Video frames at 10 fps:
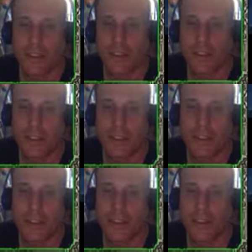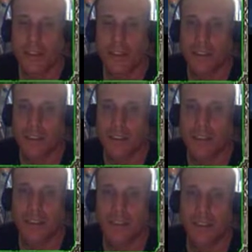
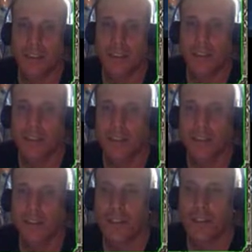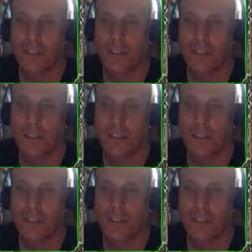The person shown says nothing.